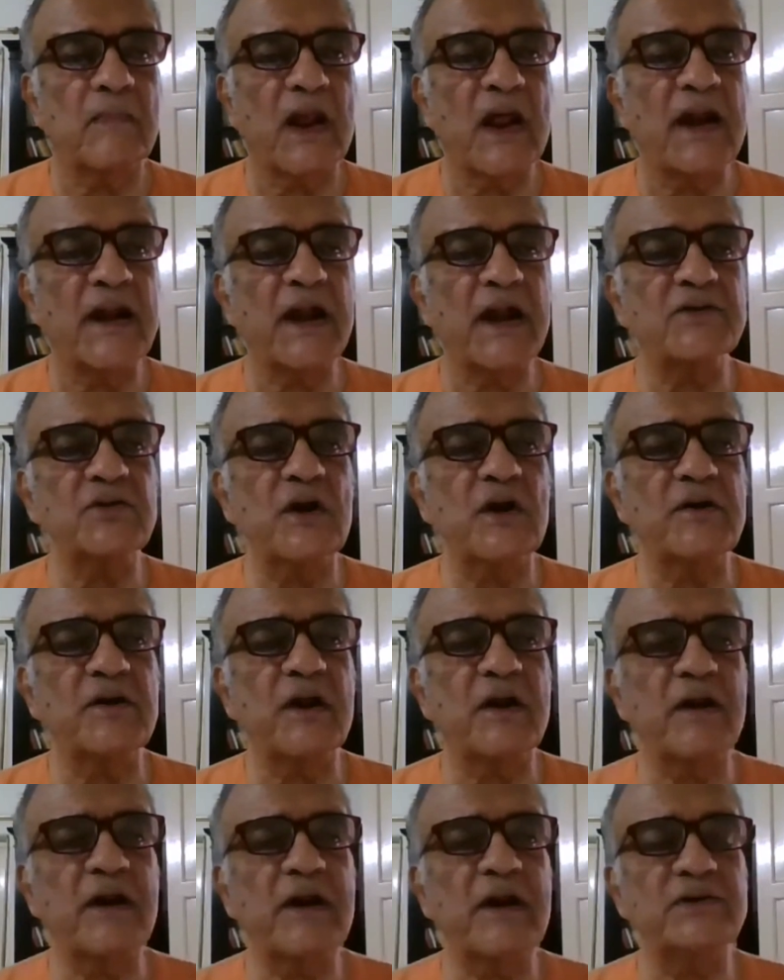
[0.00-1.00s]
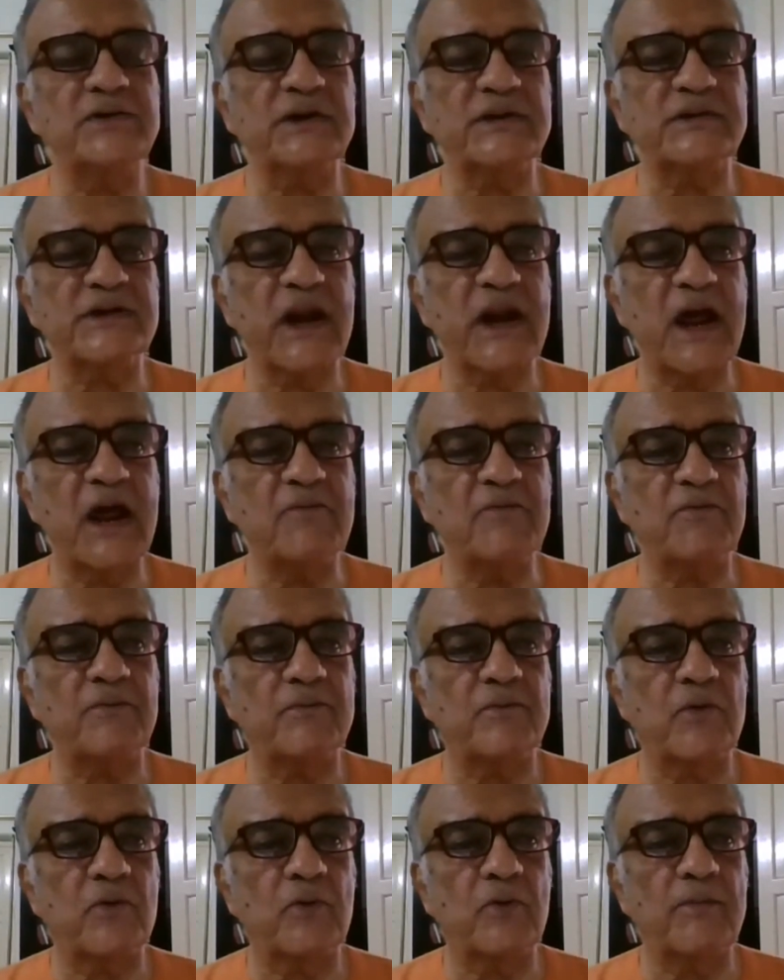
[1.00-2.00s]
And that's not a religious life,
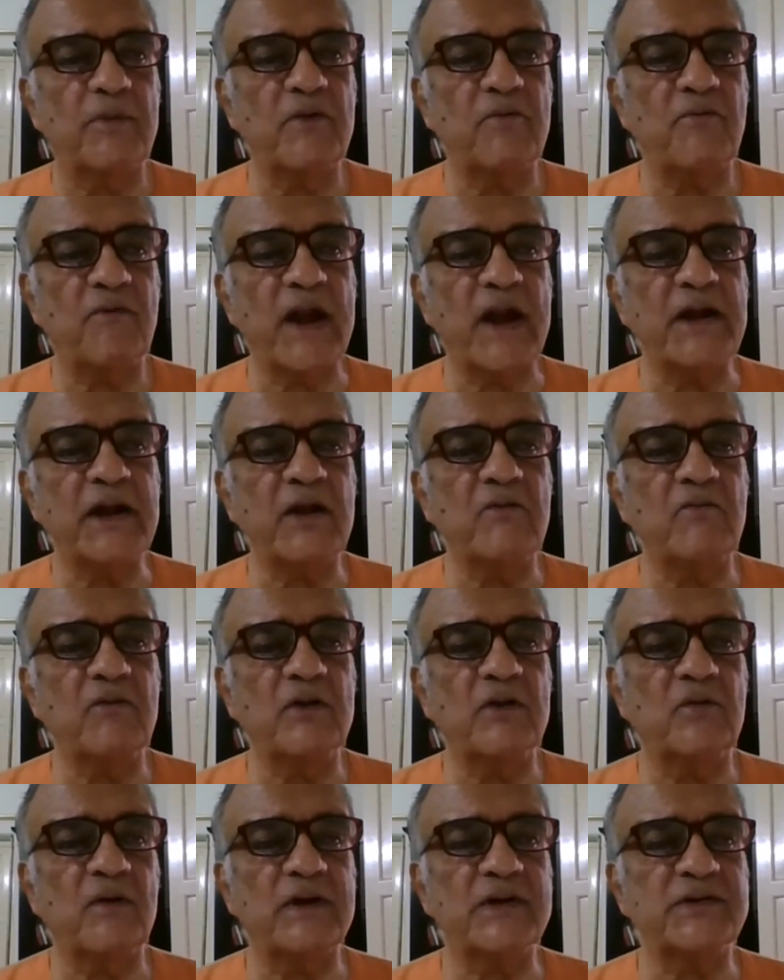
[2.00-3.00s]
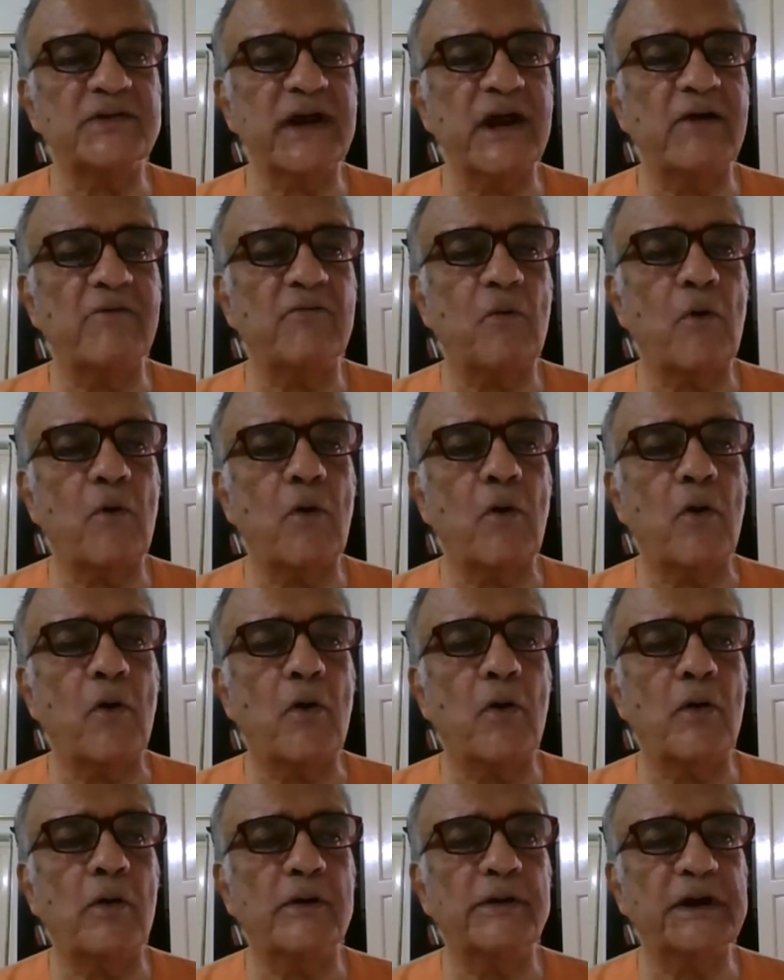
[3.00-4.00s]
to be fighting with oneself
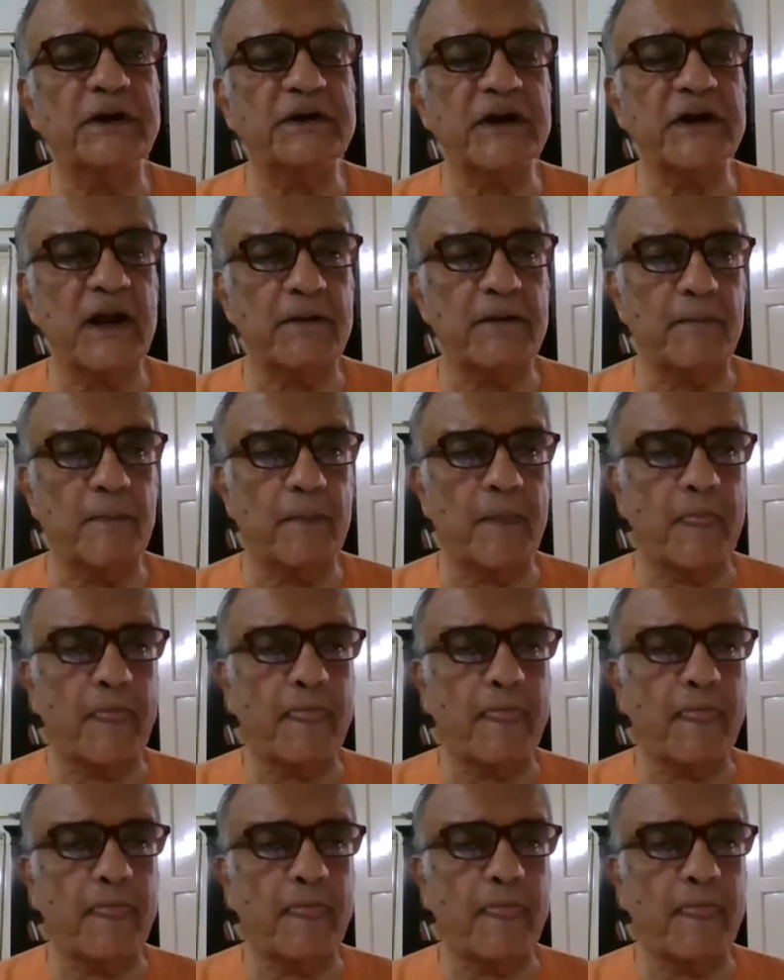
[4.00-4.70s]
all the time.